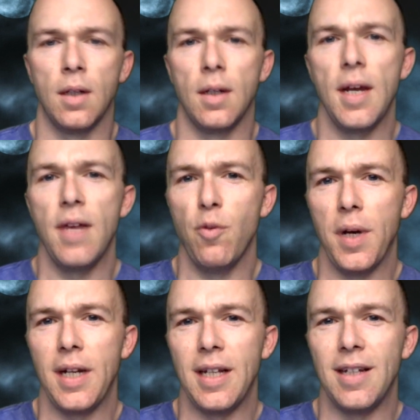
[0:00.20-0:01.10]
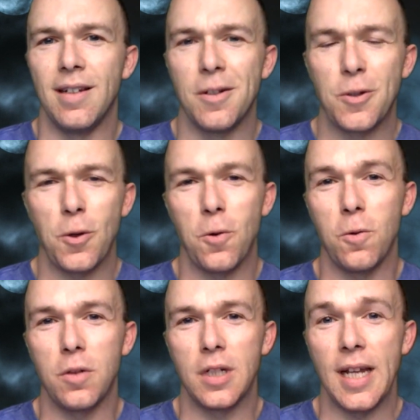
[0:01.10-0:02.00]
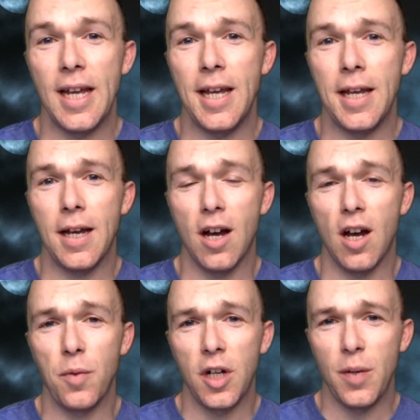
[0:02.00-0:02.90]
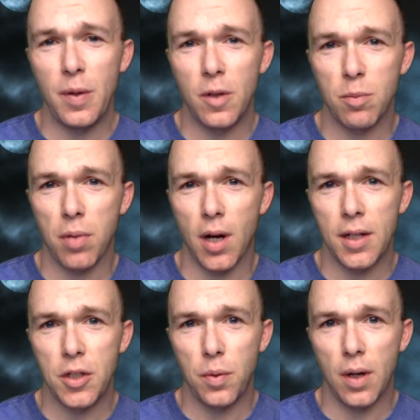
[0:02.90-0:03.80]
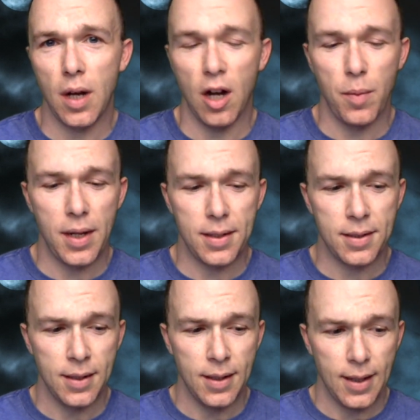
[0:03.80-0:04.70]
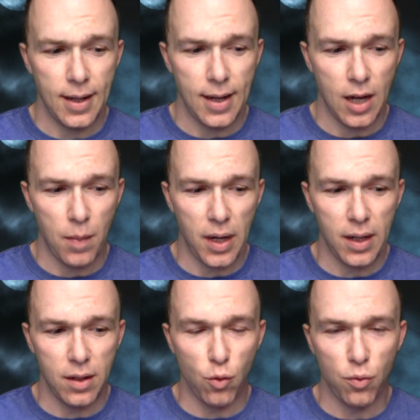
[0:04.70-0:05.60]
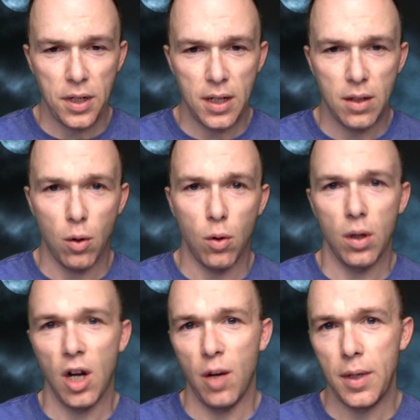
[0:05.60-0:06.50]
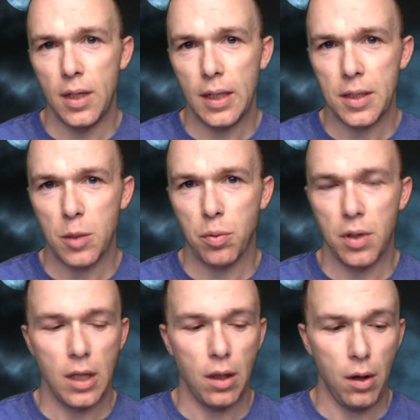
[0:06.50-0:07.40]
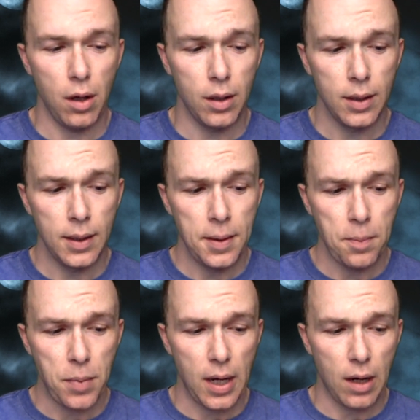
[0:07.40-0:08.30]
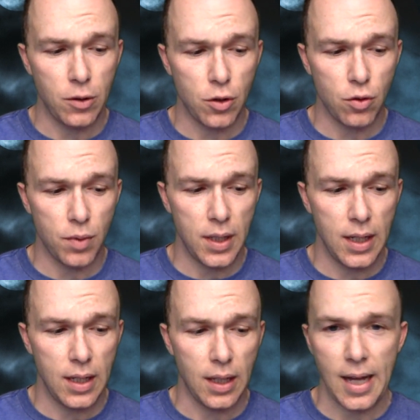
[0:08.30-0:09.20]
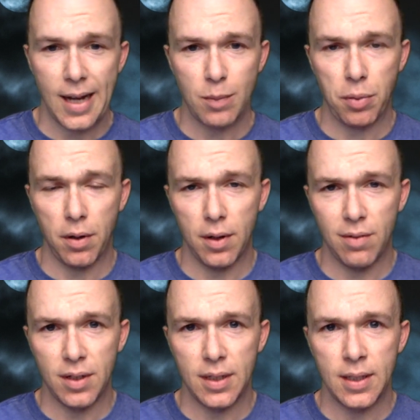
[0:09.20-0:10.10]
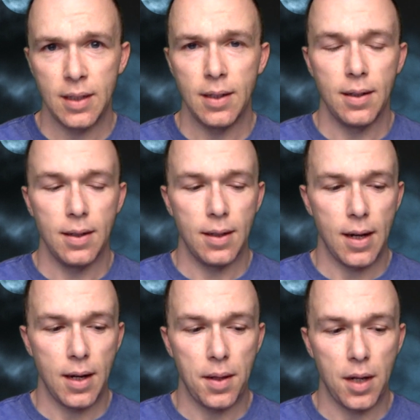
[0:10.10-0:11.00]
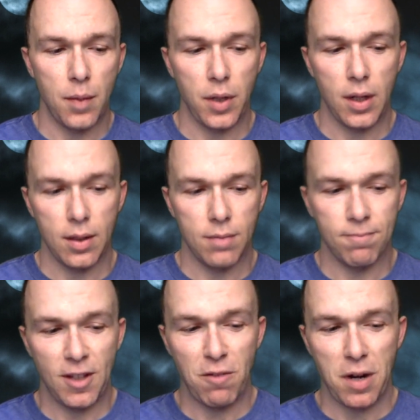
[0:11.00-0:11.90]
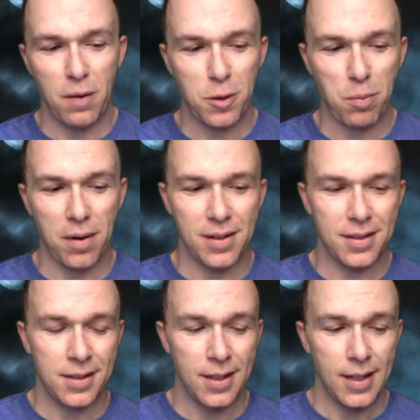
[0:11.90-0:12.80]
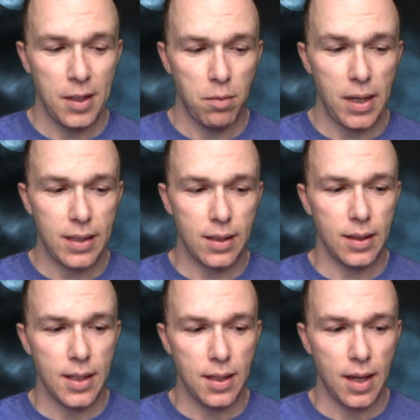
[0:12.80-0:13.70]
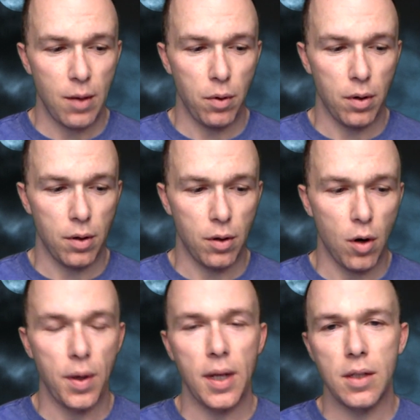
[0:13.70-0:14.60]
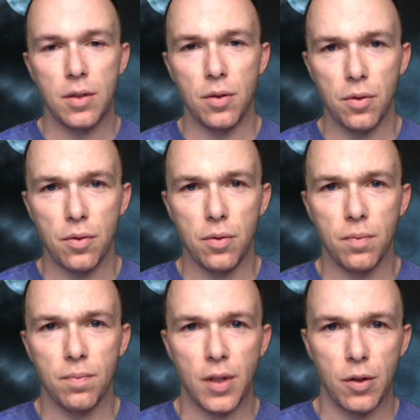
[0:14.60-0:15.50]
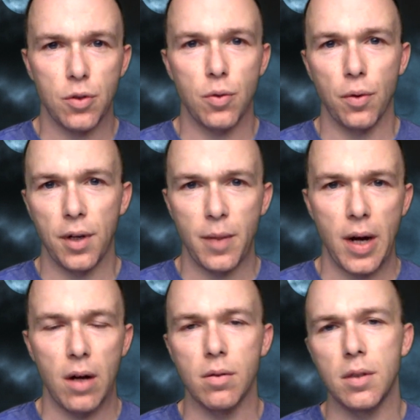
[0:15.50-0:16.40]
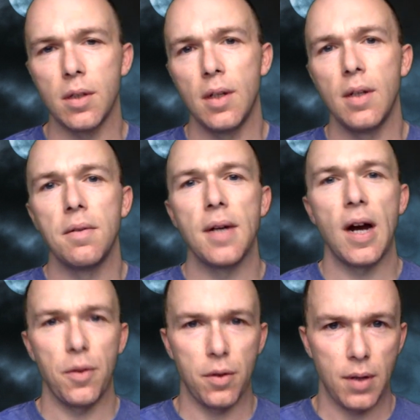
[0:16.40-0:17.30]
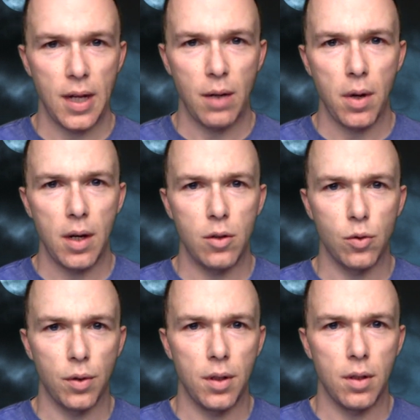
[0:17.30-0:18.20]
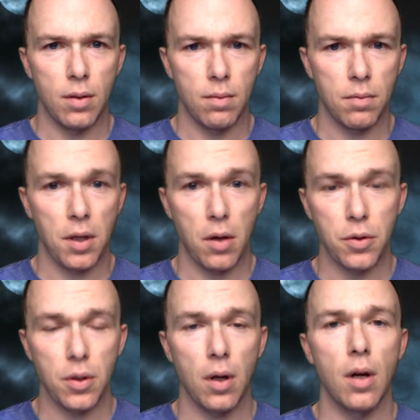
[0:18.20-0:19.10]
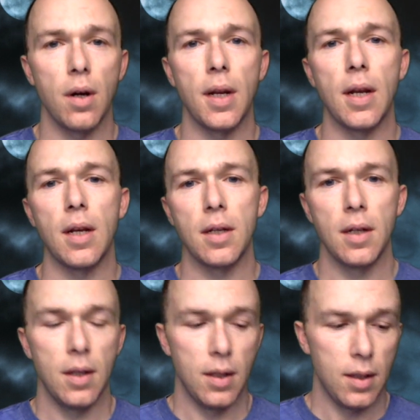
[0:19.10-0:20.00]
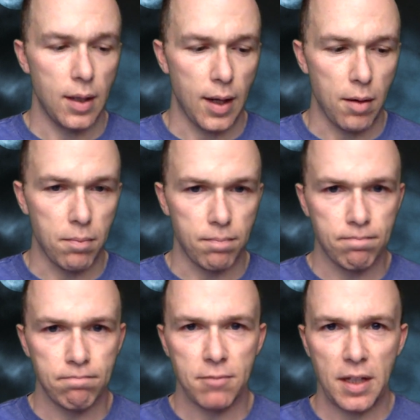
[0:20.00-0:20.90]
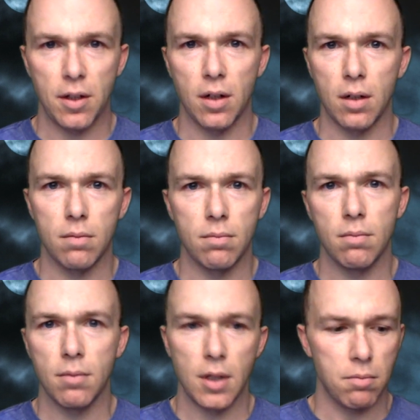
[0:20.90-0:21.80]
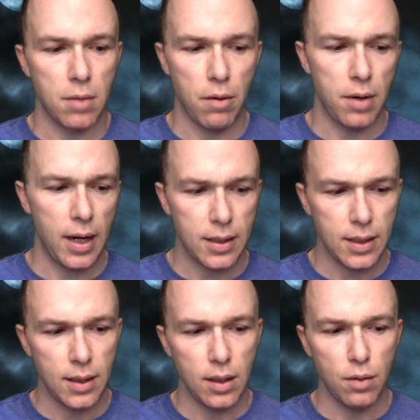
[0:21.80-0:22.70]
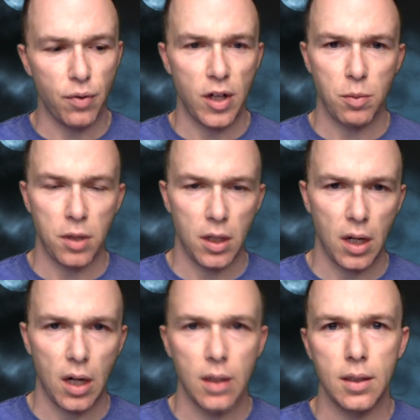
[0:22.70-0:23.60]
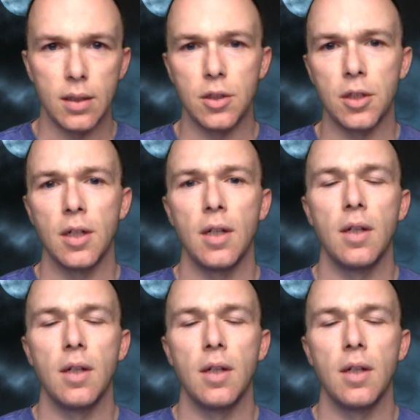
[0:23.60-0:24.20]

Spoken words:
Hey everybody. So today I'm going to be responding to a comment. I'm not going to read the whole comment because it's pretty long, but I'll just read the last part of it and then I'm going to give my response. Basically, they were going into their story about how they're getting ready to join the Coast Guard and that they're around 19, freshmen in college,